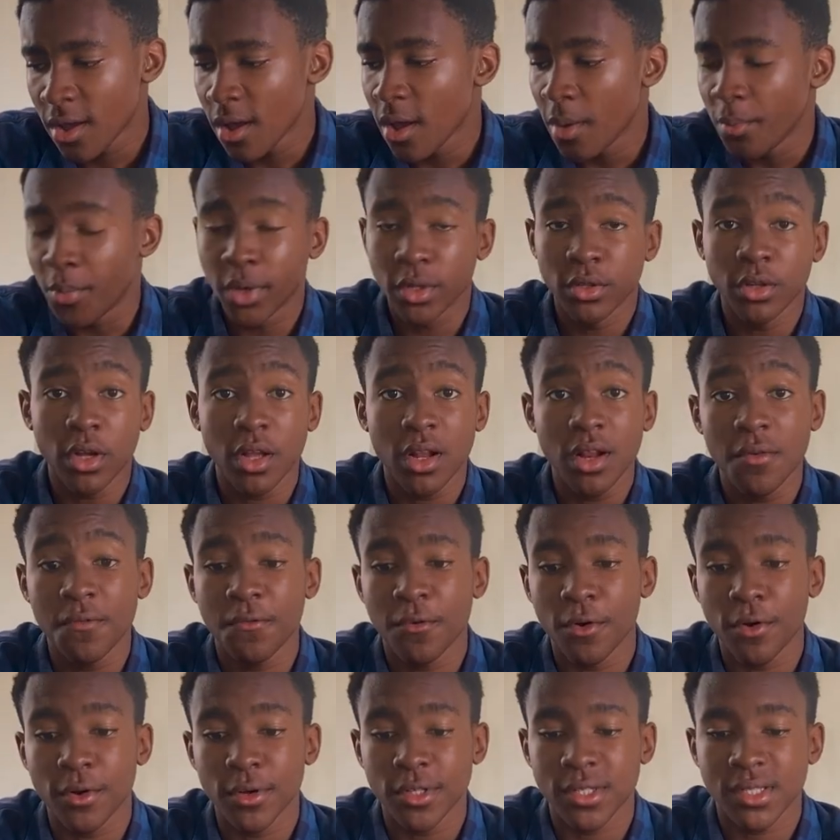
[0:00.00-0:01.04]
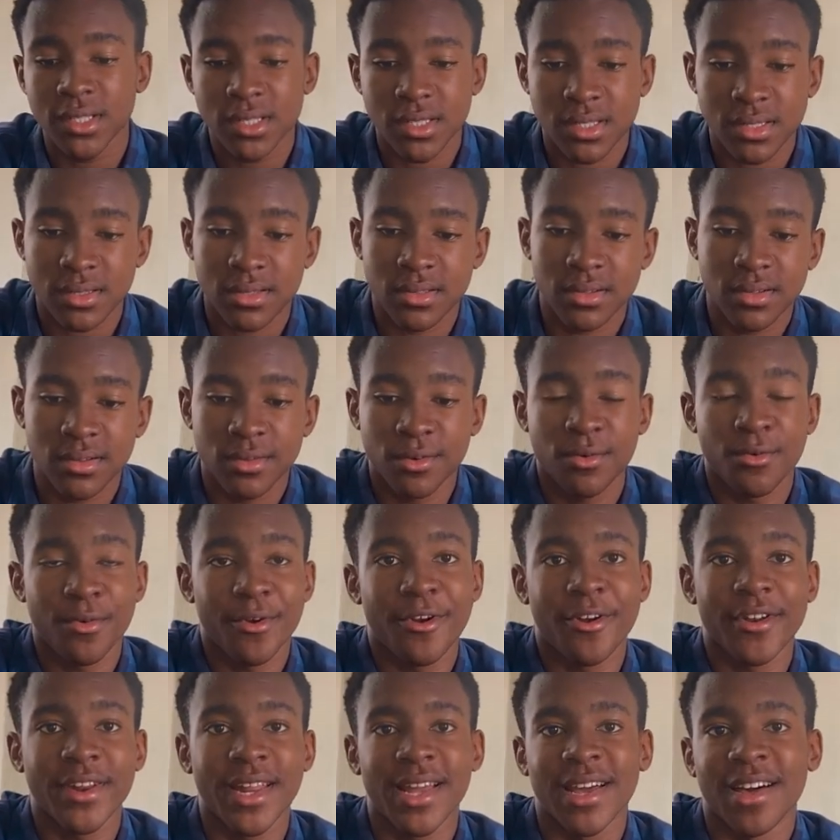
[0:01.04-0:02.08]
But luckily for us, we
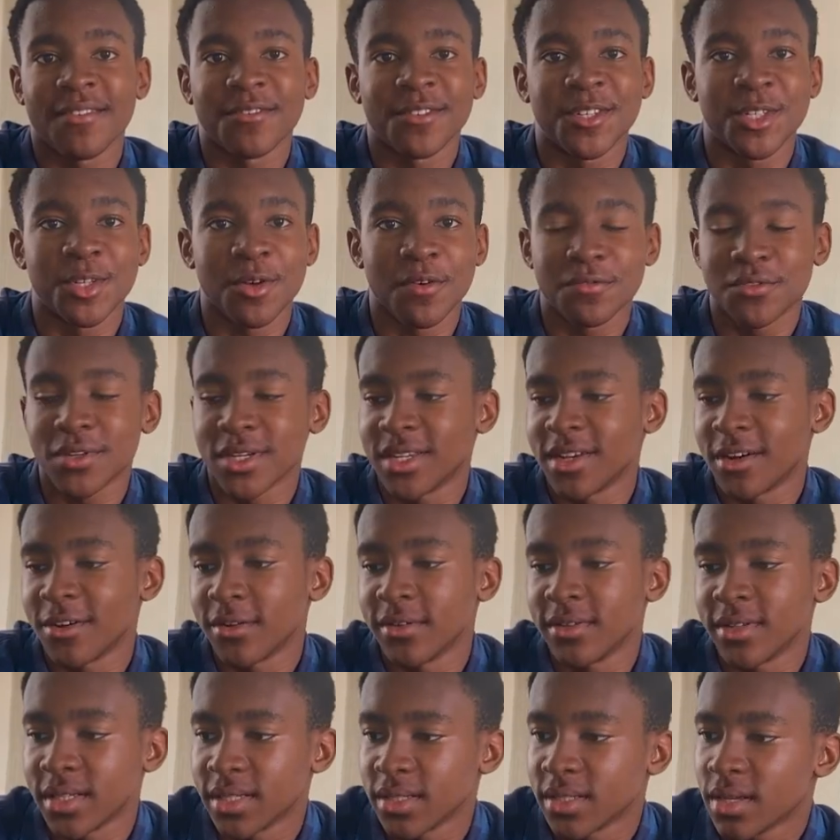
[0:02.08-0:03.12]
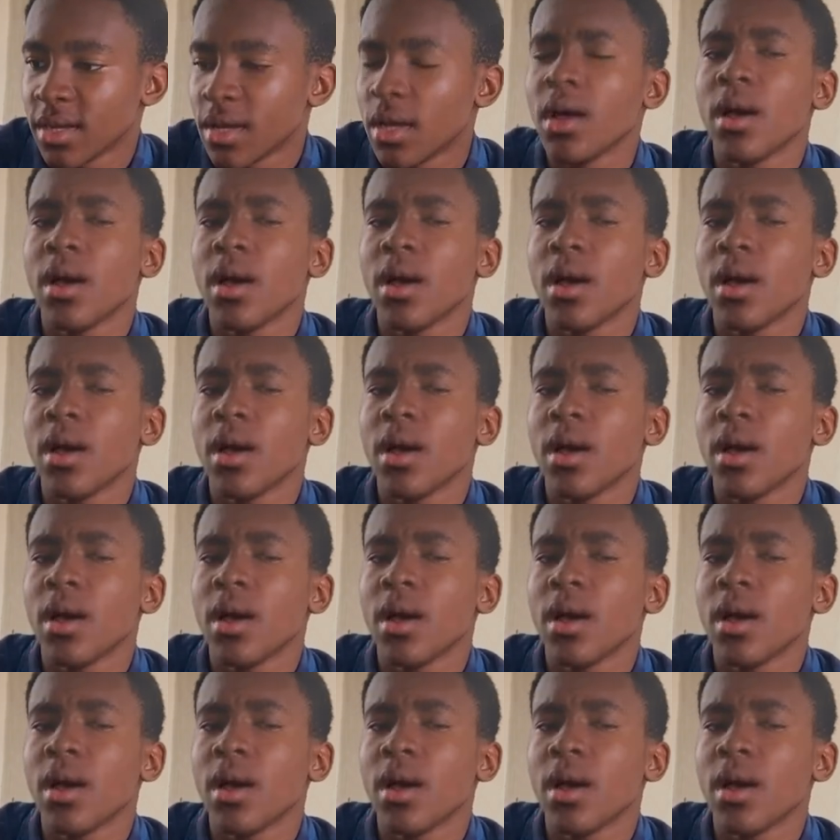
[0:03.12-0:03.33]
already have the software downloaded.